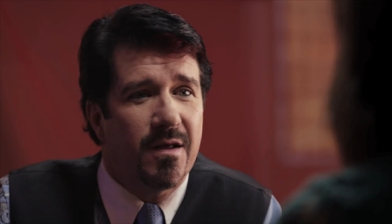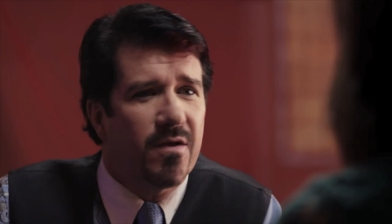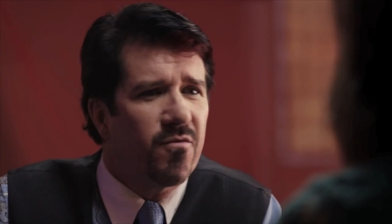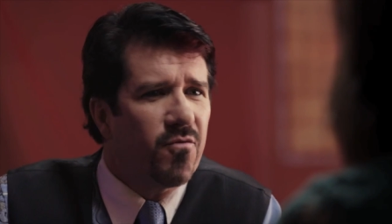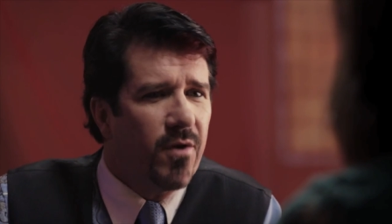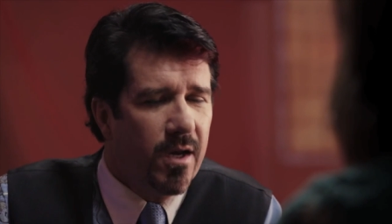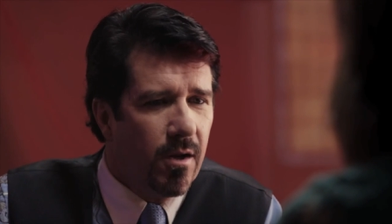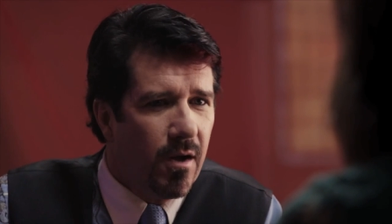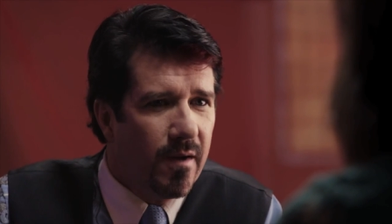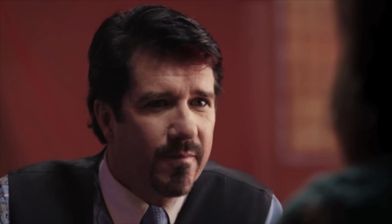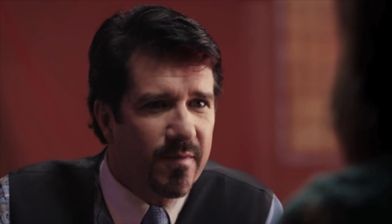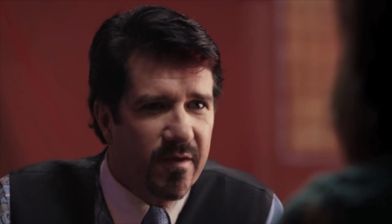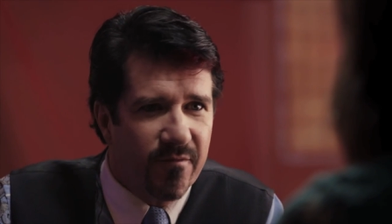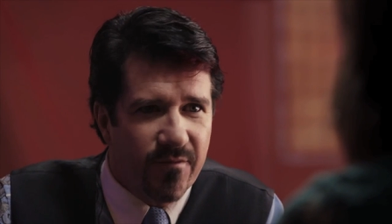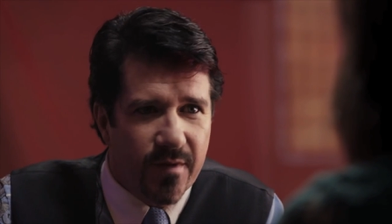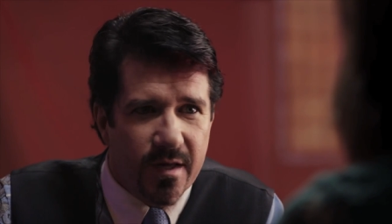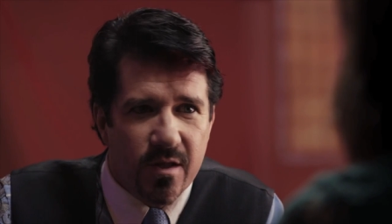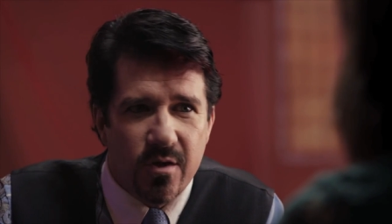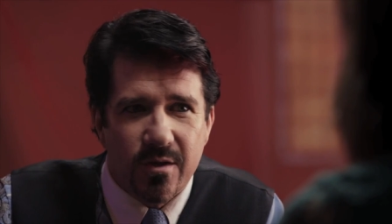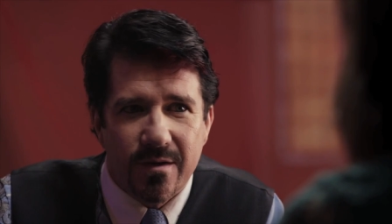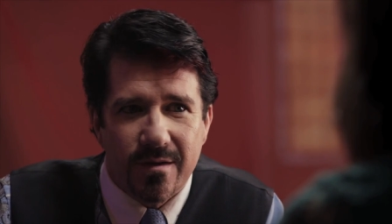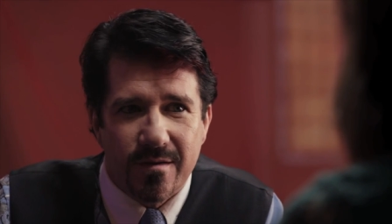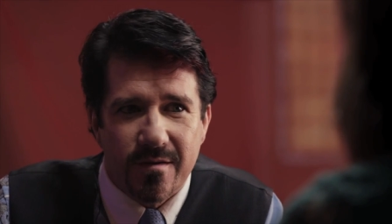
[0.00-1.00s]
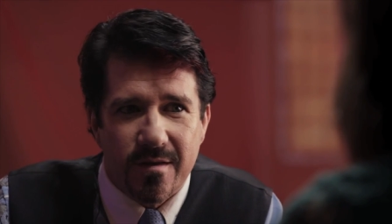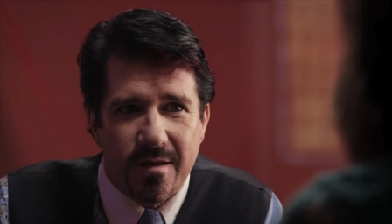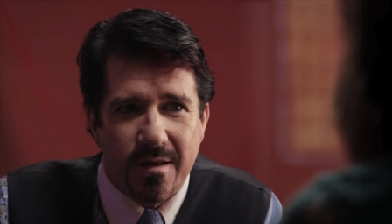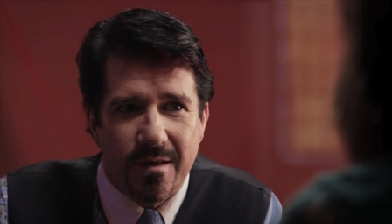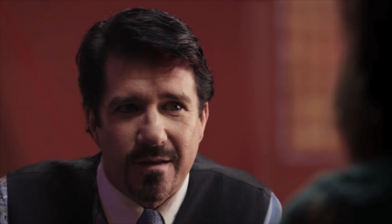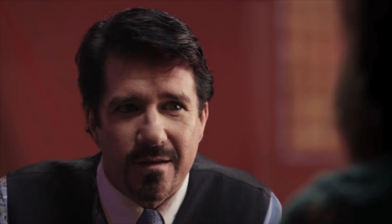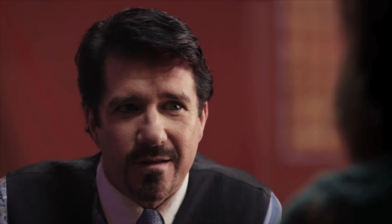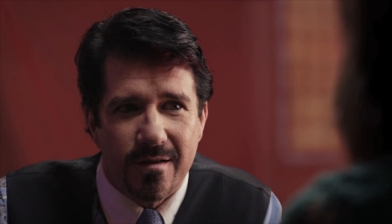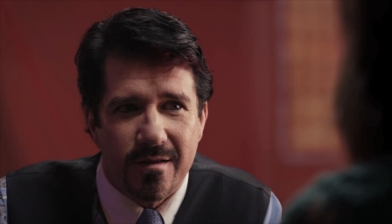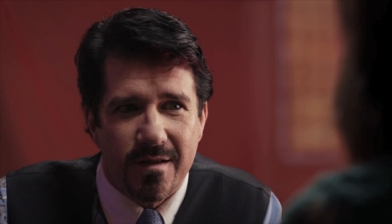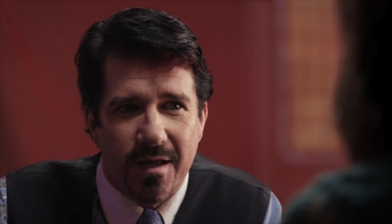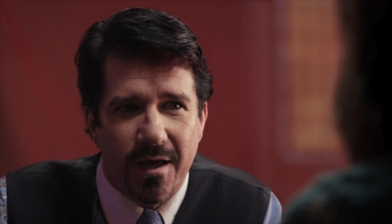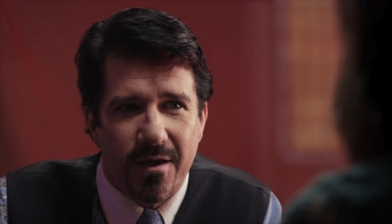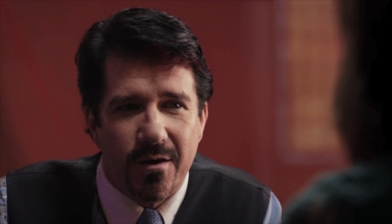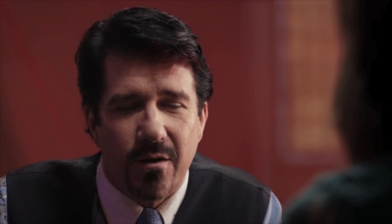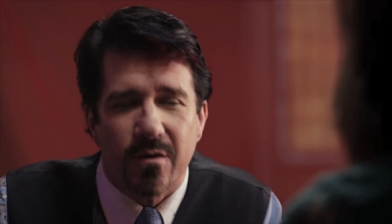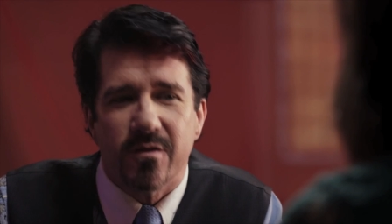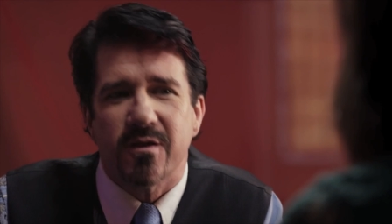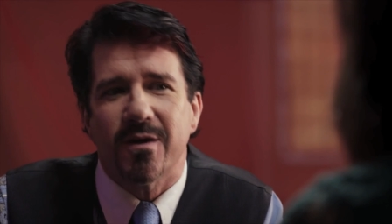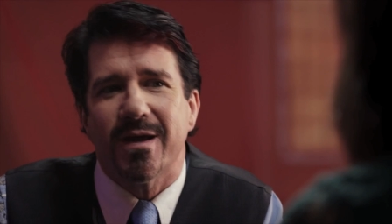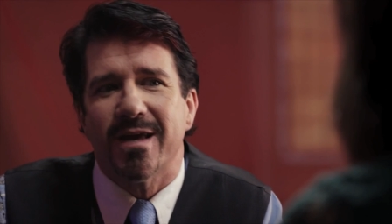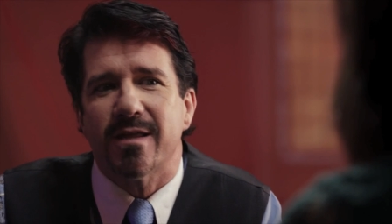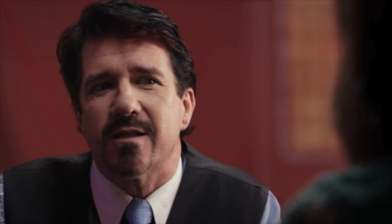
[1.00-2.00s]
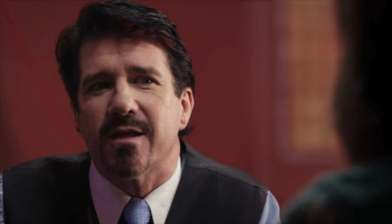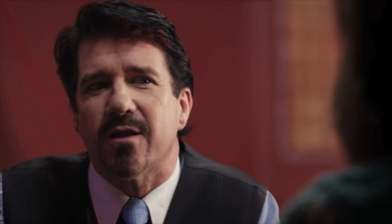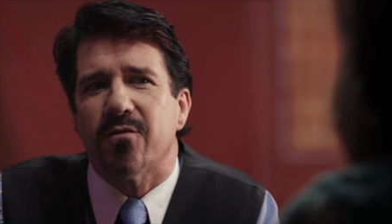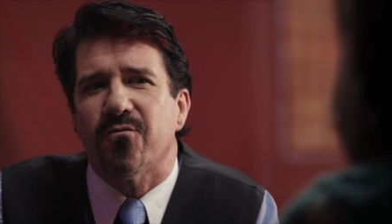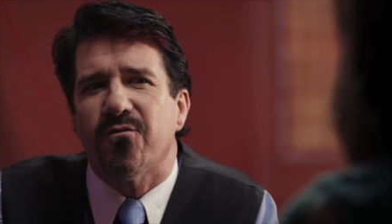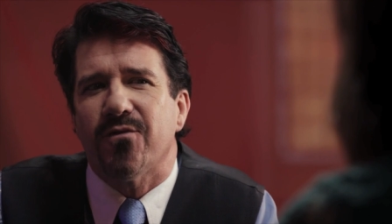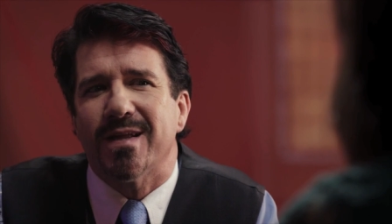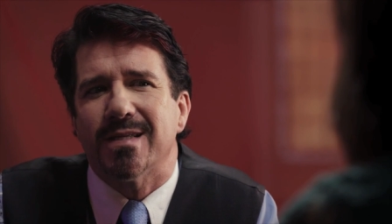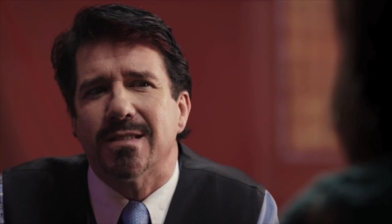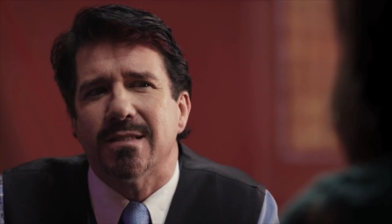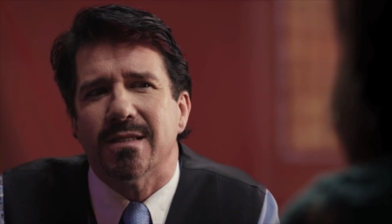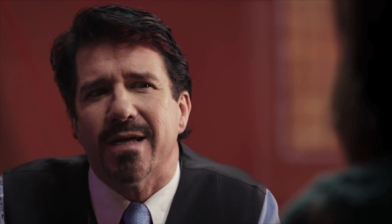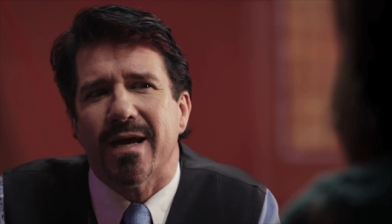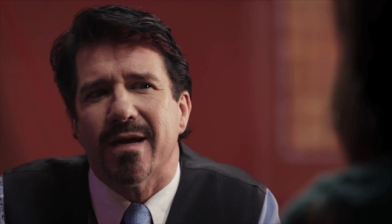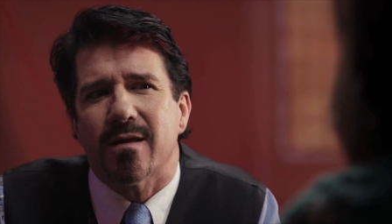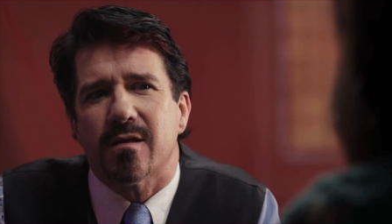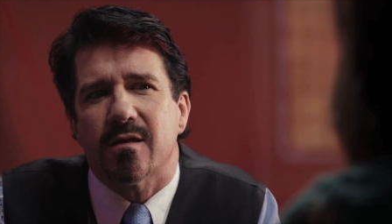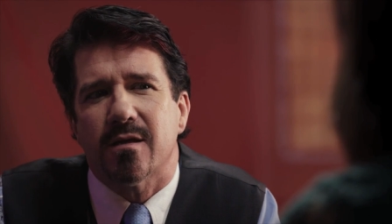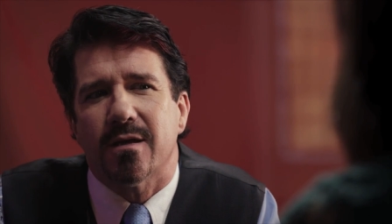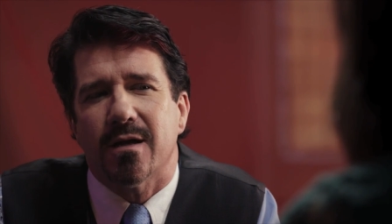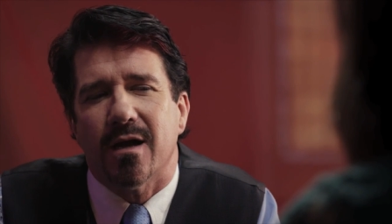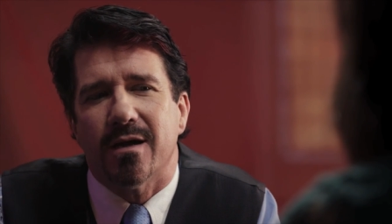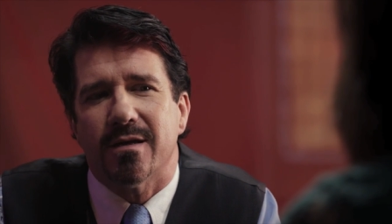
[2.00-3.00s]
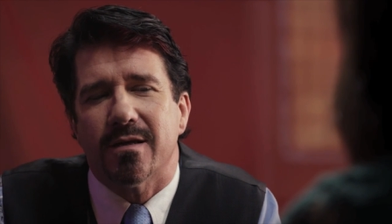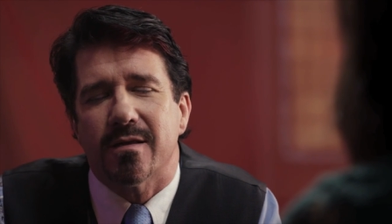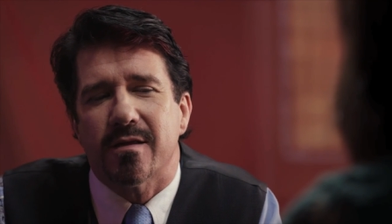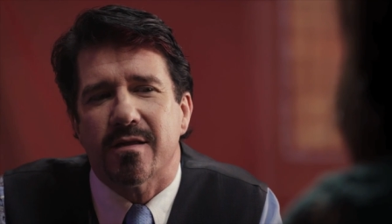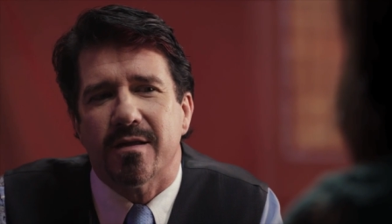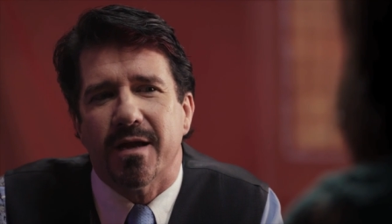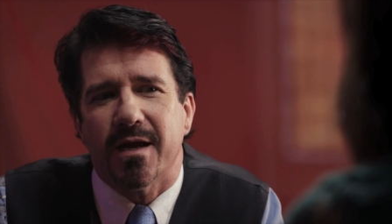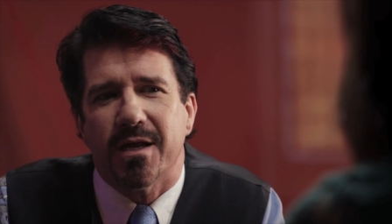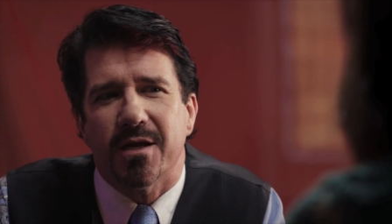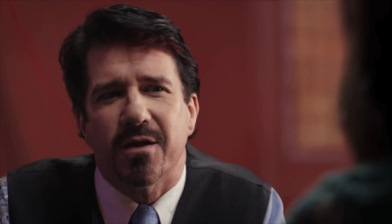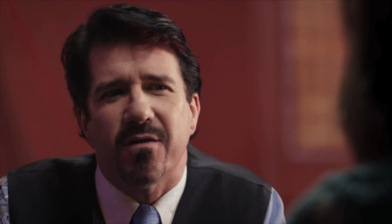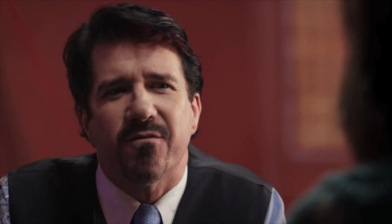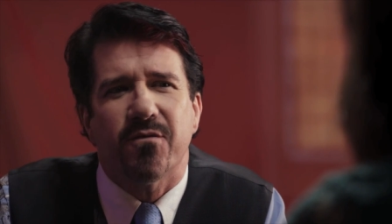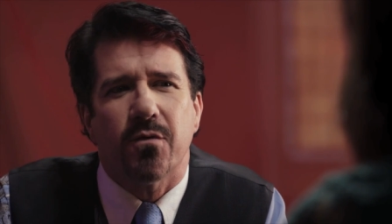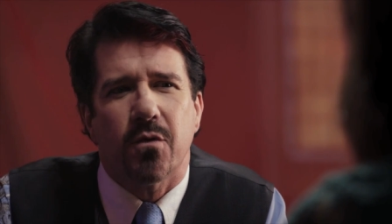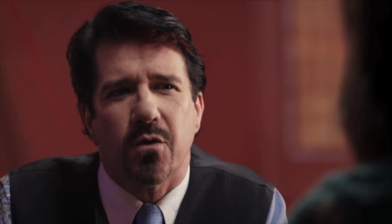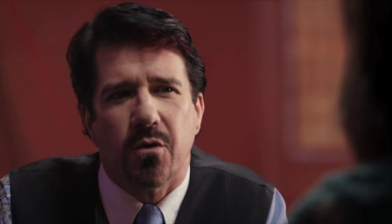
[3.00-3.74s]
Great observational skills, and also has a fantastic understanding of